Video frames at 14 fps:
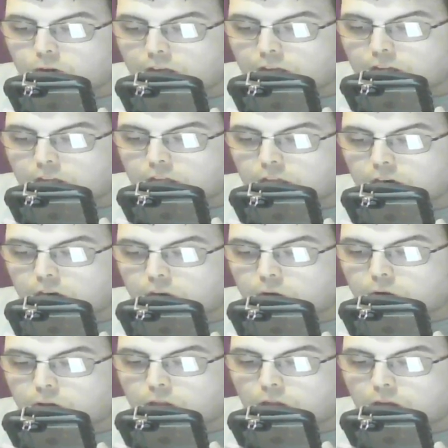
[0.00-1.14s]
has no
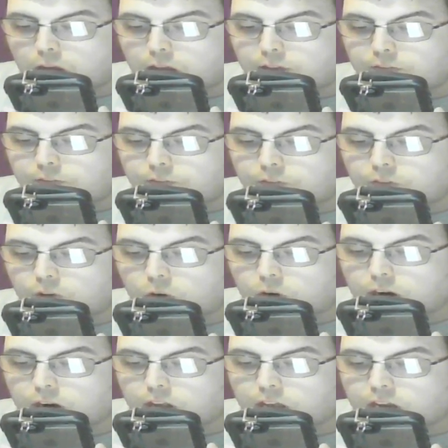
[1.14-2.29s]
time for
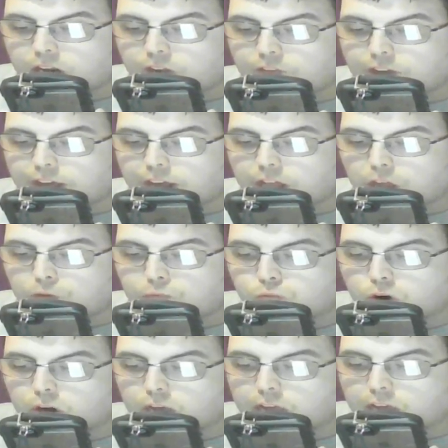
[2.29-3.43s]
an ineffective
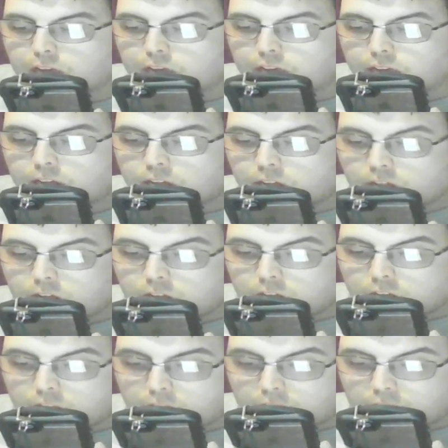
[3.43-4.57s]
rookie,
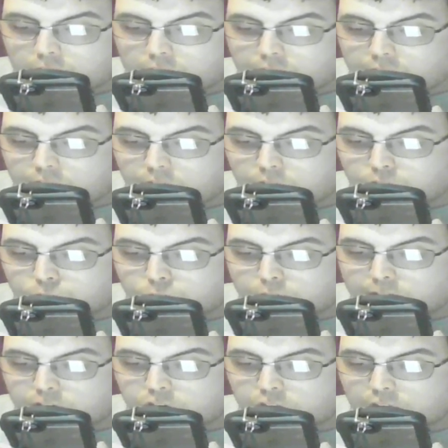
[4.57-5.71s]
and seniors
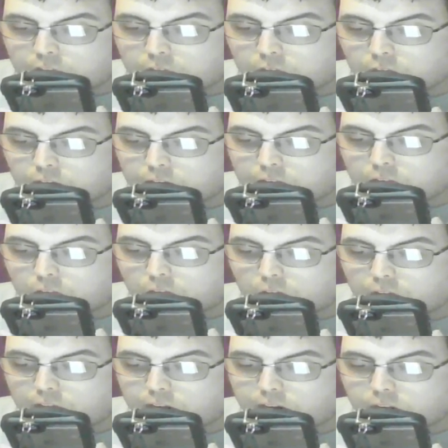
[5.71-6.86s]
Ratchet and
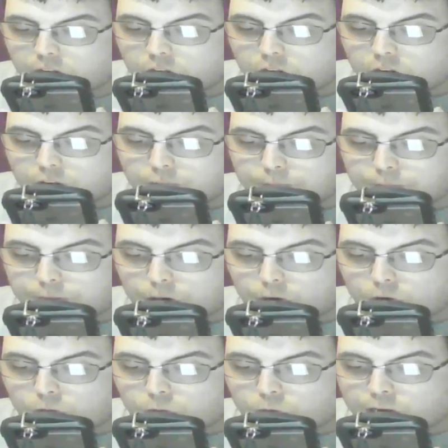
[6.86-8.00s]
Sunnyside
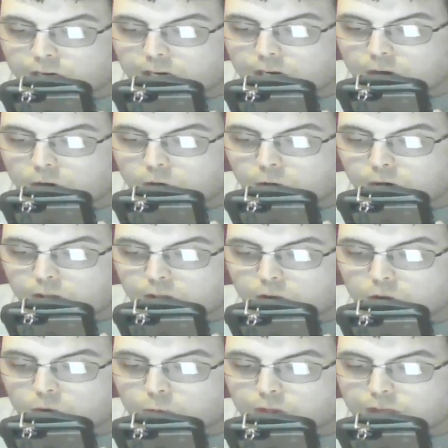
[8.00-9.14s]
don't really know what to
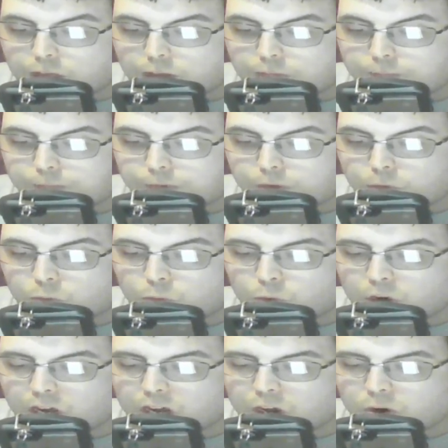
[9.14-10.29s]
do with him.
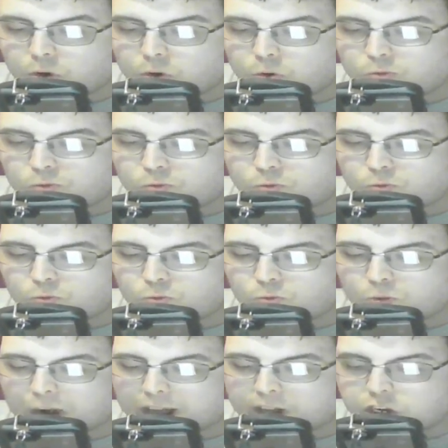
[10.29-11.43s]
Well,
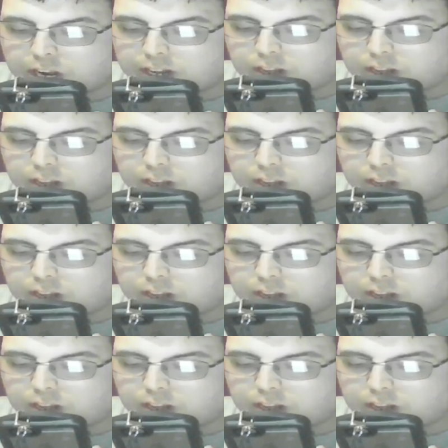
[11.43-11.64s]
Ratchet